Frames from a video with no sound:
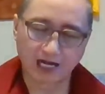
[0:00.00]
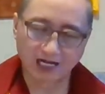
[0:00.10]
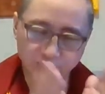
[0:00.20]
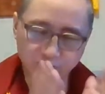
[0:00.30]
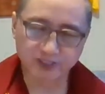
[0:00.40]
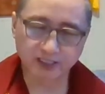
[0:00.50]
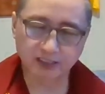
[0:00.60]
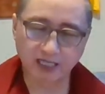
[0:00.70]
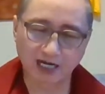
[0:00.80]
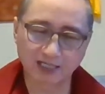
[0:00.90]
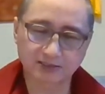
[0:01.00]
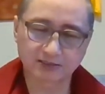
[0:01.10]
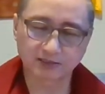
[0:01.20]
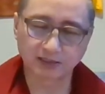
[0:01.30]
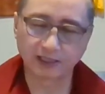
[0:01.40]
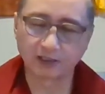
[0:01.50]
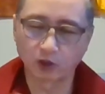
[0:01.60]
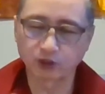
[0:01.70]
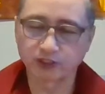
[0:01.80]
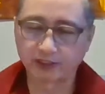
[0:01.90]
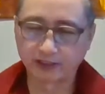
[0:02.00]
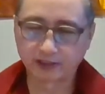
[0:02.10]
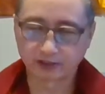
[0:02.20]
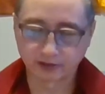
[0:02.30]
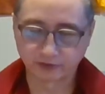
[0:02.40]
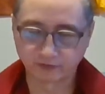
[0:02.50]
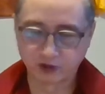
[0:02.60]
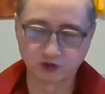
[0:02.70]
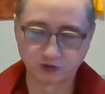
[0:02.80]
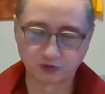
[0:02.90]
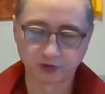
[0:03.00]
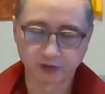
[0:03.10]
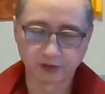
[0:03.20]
altruistic task, and ordinary virtue,